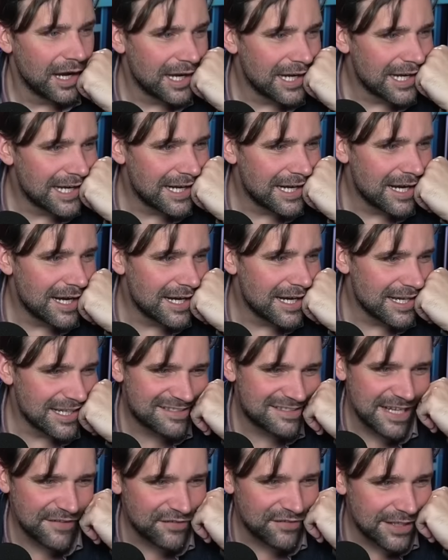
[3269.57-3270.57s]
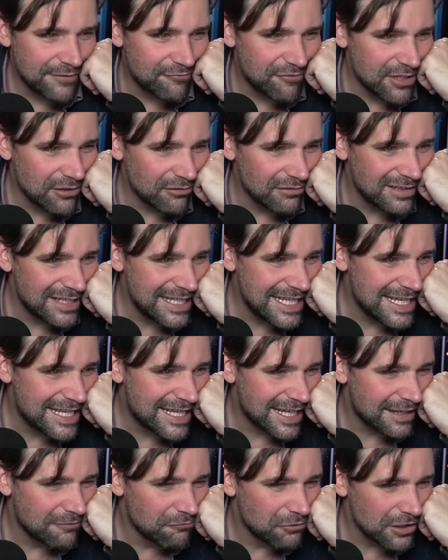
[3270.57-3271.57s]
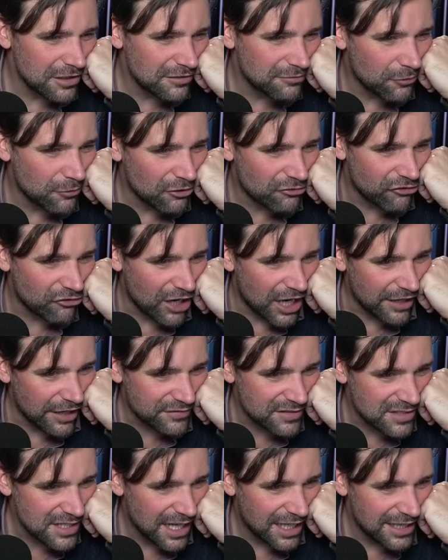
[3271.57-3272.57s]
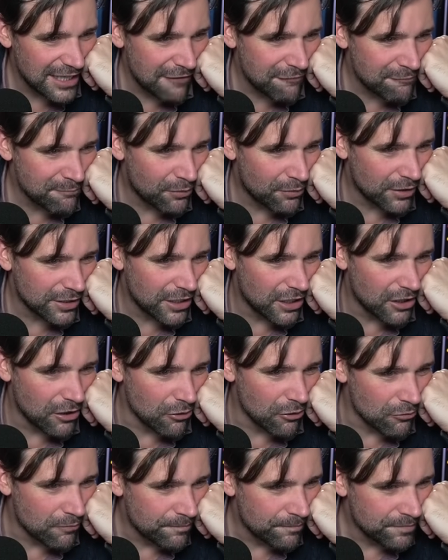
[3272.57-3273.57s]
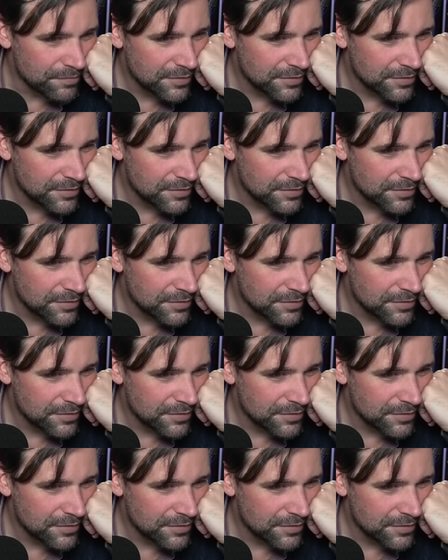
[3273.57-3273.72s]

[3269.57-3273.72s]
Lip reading: Definitely real leak. World of Warcraft 11.0.